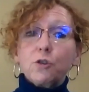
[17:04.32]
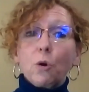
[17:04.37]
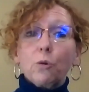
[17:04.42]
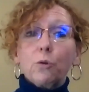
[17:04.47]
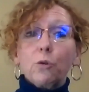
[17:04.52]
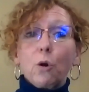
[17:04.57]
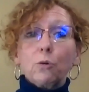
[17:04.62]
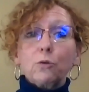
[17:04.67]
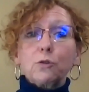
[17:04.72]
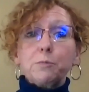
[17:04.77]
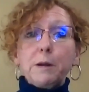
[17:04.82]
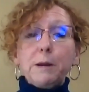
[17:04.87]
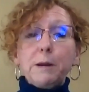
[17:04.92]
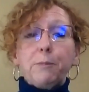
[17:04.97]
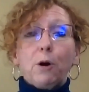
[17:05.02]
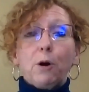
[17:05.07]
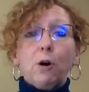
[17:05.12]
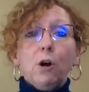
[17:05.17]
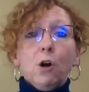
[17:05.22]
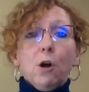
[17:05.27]
So those
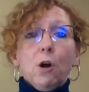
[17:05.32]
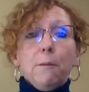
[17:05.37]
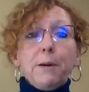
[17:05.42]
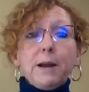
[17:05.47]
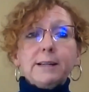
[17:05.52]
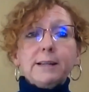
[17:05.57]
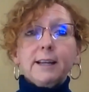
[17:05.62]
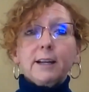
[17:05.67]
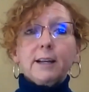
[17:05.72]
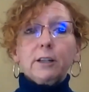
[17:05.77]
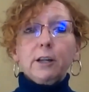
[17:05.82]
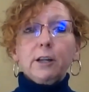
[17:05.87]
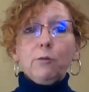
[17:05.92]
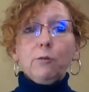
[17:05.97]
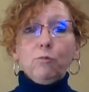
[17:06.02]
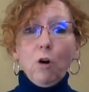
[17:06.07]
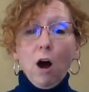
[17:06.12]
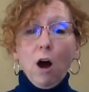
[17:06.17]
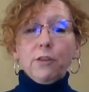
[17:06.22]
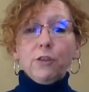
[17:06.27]
people basically
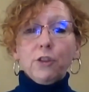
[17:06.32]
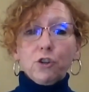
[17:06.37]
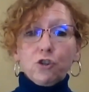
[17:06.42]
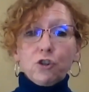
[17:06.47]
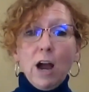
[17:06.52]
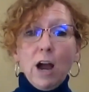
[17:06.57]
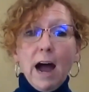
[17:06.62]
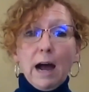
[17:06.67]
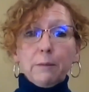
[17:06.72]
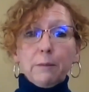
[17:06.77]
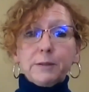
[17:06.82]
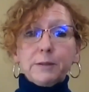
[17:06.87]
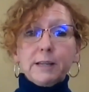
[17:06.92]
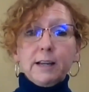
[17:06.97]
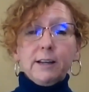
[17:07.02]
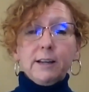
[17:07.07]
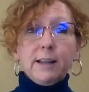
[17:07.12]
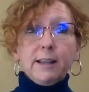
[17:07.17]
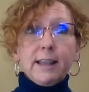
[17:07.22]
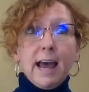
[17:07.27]
run the jobs
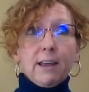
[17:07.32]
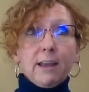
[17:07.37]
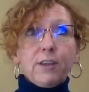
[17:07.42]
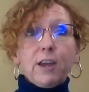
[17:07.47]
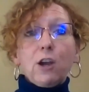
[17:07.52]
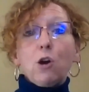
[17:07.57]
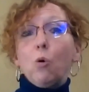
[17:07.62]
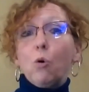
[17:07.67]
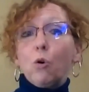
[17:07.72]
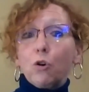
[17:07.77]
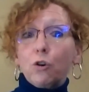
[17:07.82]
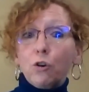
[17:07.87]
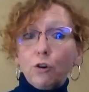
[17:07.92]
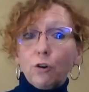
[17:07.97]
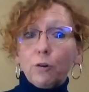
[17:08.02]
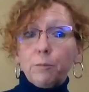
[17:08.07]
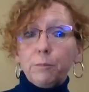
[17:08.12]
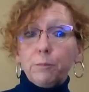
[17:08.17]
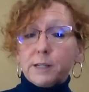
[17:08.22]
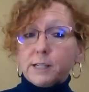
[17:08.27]
in that they
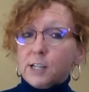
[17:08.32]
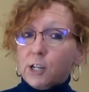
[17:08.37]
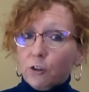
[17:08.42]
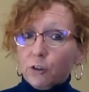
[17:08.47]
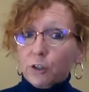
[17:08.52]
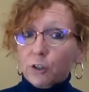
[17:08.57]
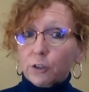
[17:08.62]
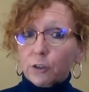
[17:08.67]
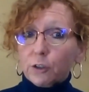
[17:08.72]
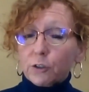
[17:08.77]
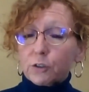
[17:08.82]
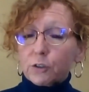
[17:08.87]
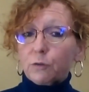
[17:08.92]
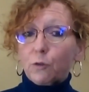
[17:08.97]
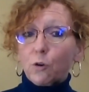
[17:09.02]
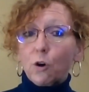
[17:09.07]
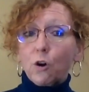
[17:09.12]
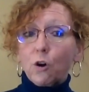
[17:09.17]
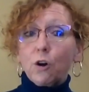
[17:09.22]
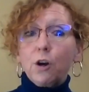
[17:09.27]
order materials
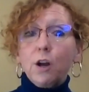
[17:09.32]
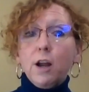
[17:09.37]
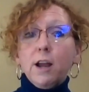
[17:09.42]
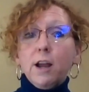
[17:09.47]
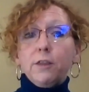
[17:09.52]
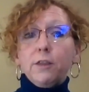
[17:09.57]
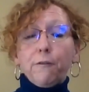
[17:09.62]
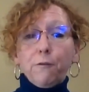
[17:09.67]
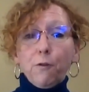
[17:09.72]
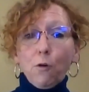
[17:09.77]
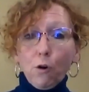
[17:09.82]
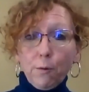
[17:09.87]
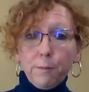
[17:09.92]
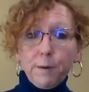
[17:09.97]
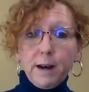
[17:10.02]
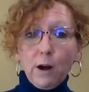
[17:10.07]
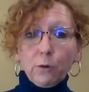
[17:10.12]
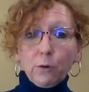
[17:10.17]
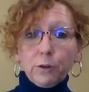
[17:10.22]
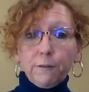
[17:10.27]
for the
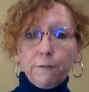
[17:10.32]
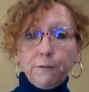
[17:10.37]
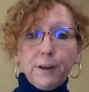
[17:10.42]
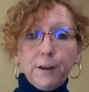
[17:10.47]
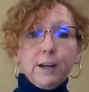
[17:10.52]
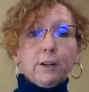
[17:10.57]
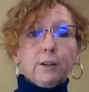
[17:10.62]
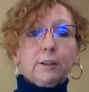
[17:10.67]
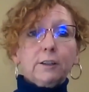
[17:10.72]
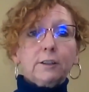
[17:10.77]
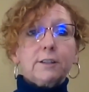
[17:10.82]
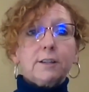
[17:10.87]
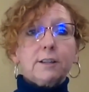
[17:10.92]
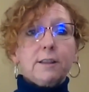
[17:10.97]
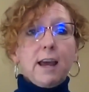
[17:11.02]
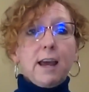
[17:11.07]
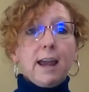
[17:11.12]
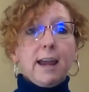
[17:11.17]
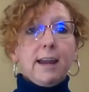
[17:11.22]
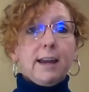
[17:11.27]
foreman out in the fields.
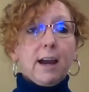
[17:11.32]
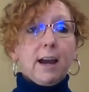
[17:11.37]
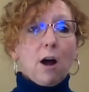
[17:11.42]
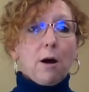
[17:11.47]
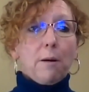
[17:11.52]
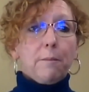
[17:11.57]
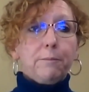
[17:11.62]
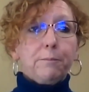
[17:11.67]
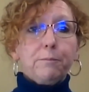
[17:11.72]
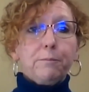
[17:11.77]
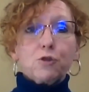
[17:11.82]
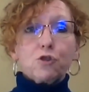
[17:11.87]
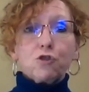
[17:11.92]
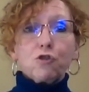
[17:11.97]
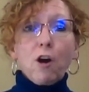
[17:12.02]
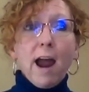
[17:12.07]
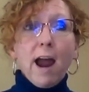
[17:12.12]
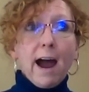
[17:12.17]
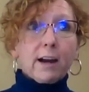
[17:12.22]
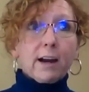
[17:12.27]
They
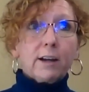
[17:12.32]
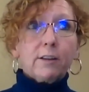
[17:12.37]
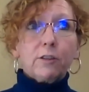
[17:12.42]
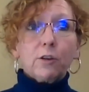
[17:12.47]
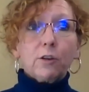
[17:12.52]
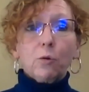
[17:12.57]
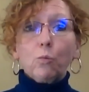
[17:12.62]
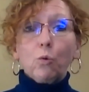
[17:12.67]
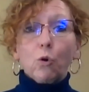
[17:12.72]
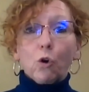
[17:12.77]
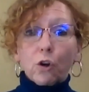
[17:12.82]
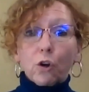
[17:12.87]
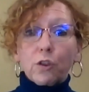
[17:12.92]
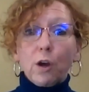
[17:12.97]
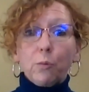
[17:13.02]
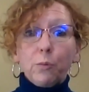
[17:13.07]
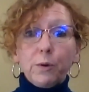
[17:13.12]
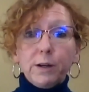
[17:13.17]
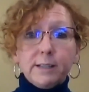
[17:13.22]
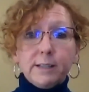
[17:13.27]
track the work
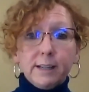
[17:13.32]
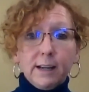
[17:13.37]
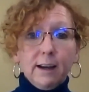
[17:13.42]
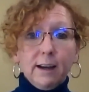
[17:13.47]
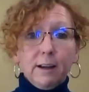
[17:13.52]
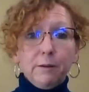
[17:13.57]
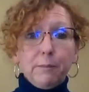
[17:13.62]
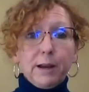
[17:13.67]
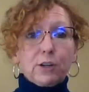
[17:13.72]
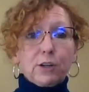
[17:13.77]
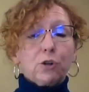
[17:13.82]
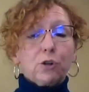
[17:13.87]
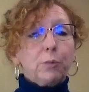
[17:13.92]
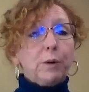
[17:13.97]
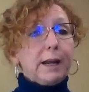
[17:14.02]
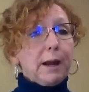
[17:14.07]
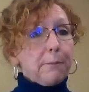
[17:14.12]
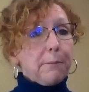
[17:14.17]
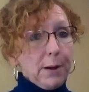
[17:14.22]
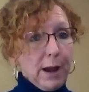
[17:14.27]
that we did, make sure
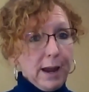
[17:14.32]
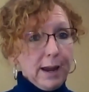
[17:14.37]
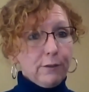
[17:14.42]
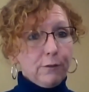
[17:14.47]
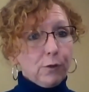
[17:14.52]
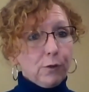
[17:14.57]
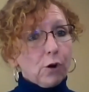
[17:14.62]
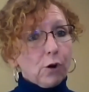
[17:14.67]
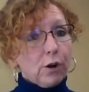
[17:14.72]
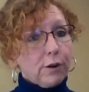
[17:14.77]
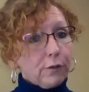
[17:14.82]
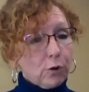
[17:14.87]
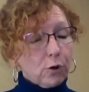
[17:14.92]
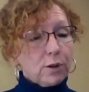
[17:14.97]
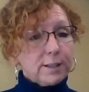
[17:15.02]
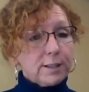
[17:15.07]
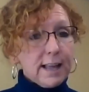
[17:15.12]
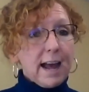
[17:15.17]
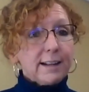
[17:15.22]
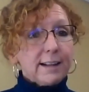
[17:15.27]
we get paid for it. Of
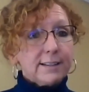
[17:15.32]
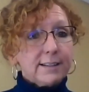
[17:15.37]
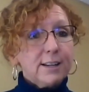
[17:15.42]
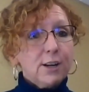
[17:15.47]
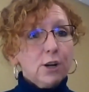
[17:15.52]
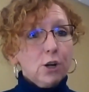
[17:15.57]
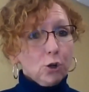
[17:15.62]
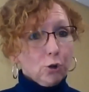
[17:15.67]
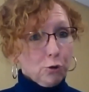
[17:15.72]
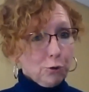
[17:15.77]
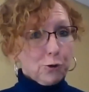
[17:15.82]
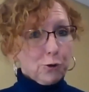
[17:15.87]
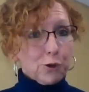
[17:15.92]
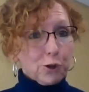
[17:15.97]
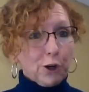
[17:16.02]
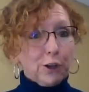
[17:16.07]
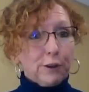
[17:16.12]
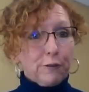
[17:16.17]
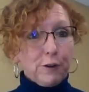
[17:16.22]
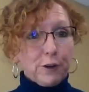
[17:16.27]
course, that's
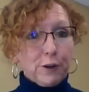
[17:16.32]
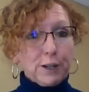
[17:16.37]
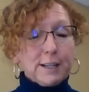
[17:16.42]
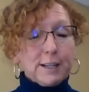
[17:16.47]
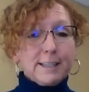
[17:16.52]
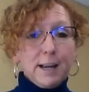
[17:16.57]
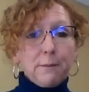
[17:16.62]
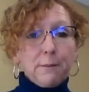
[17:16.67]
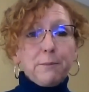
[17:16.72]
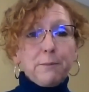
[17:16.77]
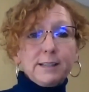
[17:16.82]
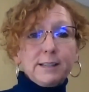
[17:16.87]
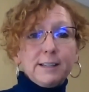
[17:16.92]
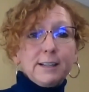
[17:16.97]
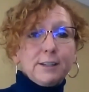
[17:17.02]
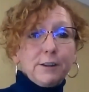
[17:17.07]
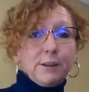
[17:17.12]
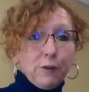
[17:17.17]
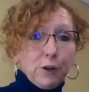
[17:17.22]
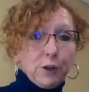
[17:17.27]
crucial. If you're going to stay in
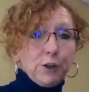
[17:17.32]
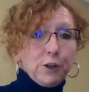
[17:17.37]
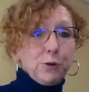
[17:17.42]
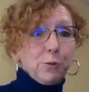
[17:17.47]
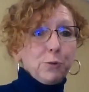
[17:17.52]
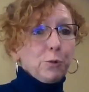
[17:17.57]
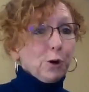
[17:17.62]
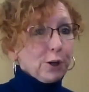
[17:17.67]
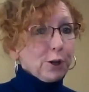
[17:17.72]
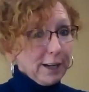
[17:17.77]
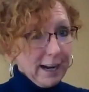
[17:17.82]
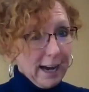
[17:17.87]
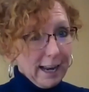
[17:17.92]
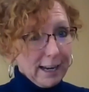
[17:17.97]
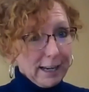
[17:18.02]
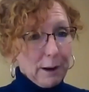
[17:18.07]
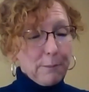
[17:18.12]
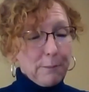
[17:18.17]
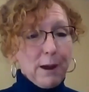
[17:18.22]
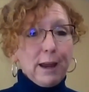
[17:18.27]
business, if you're going to do work, you
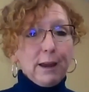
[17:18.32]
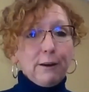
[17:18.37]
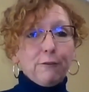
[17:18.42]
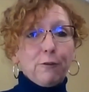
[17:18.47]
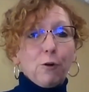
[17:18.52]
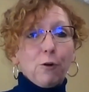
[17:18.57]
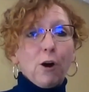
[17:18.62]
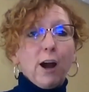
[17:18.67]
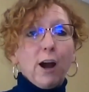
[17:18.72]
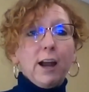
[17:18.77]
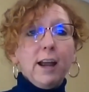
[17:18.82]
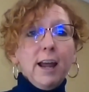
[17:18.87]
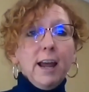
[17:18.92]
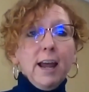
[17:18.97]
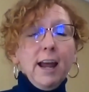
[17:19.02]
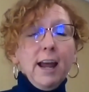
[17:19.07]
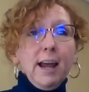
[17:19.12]
got to get paid for it.